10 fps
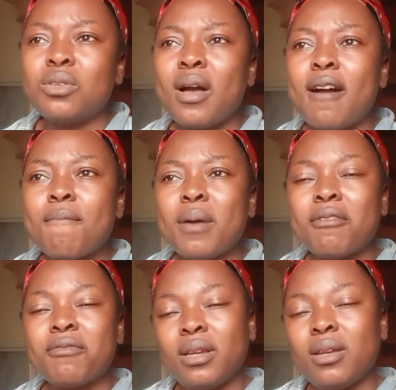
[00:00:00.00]
don't have
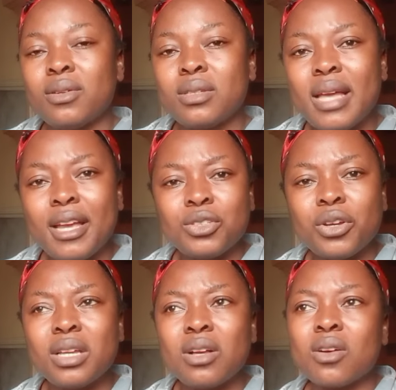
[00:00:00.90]
power failures. They're
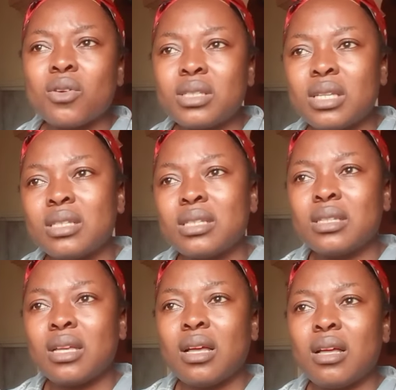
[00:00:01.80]
enjoying
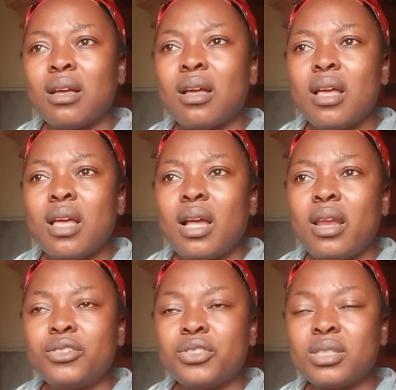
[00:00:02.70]
constant
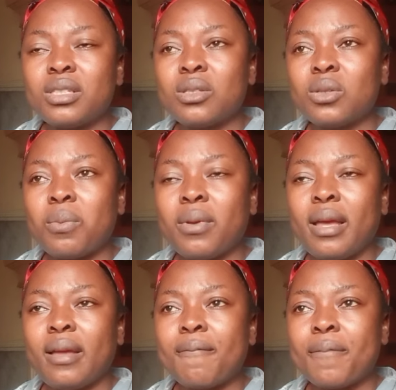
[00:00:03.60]
electricity
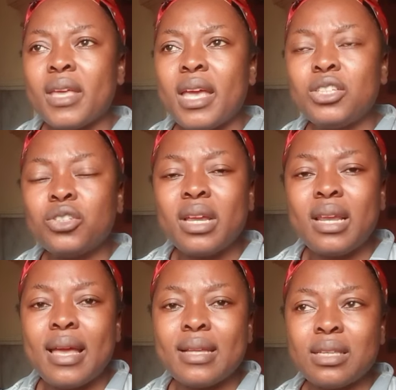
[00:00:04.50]
supply. They're
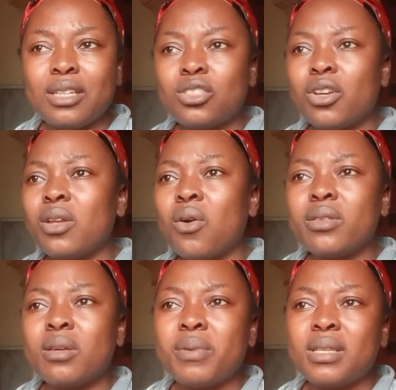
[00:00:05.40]
enjoying life, enjoying
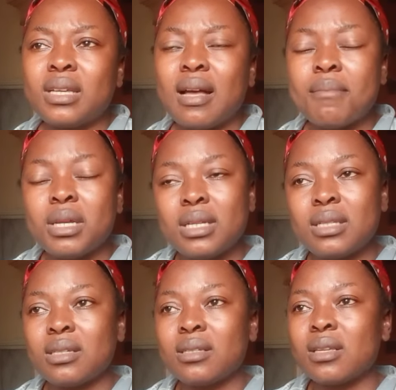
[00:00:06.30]
other basic
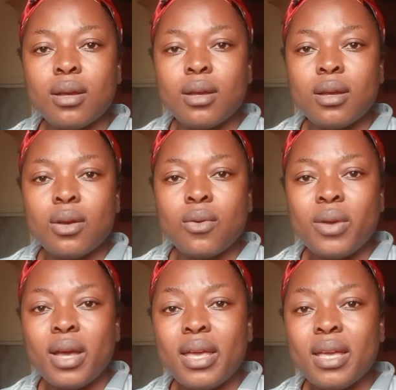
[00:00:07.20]
amenities.
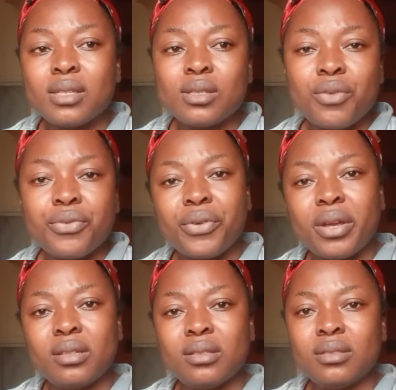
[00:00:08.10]
We are here
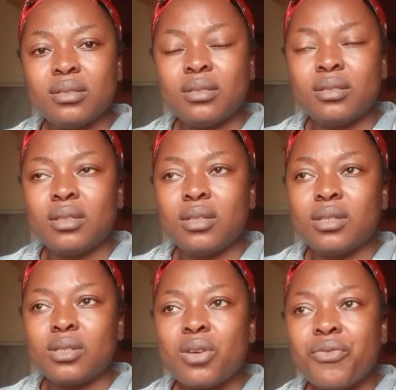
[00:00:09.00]
suffering
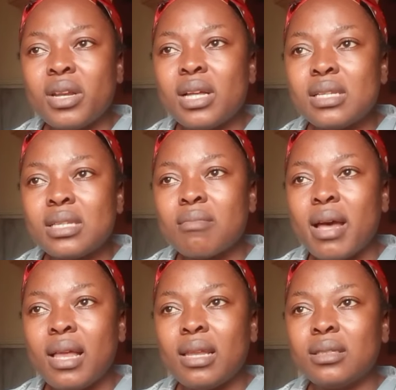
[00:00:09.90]
and
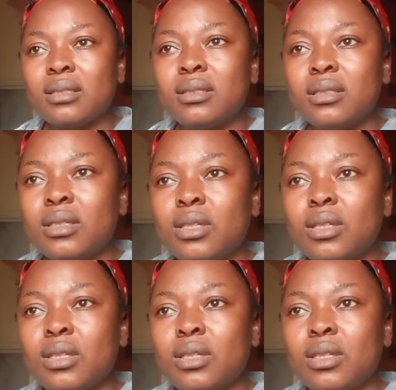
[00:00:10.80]
smiling.